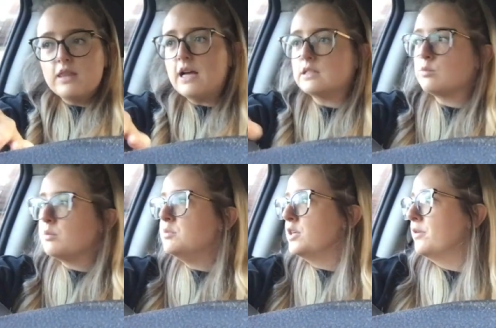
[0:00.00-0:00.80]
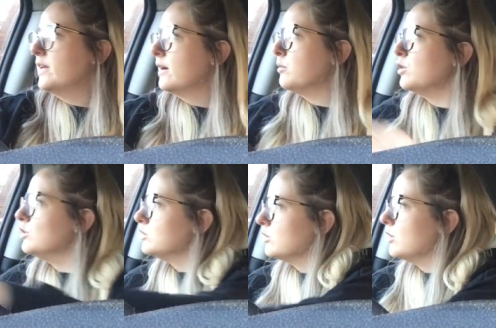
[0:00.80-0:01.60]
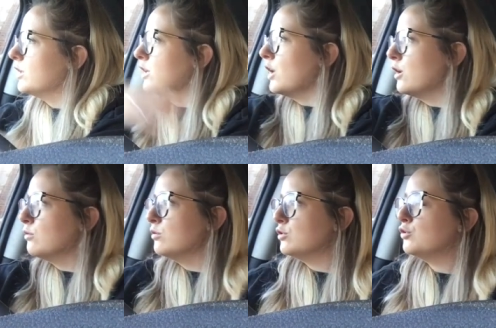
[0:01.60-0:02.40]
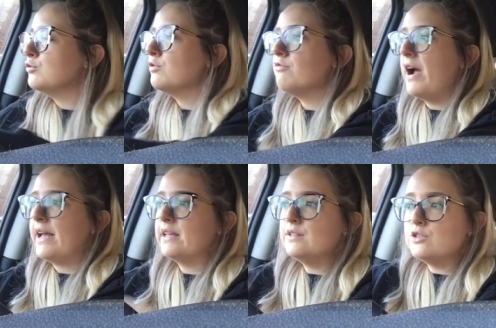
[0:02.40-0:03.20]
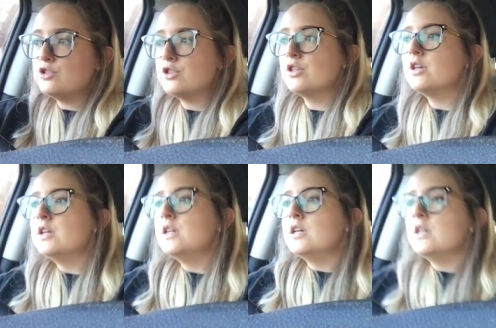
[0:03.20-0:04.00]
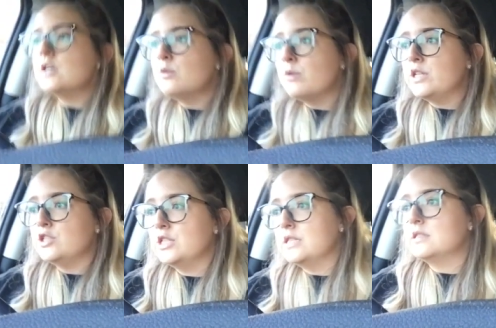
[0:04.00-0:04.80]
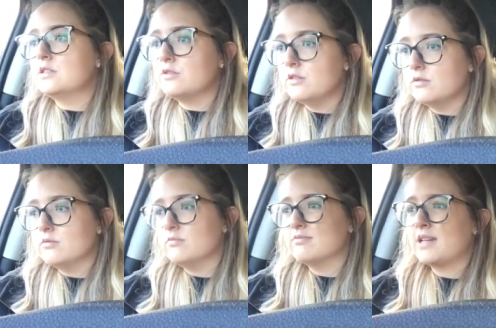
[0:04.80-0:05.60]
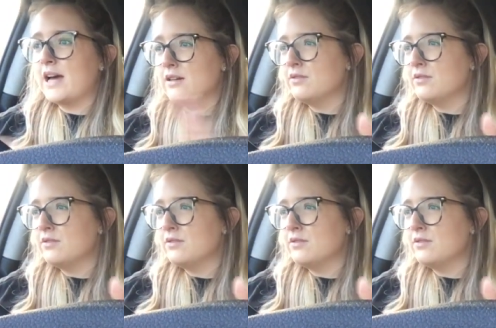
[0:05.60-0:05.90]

that's what I'm doing. I'm also gonna go to The Range, which is kind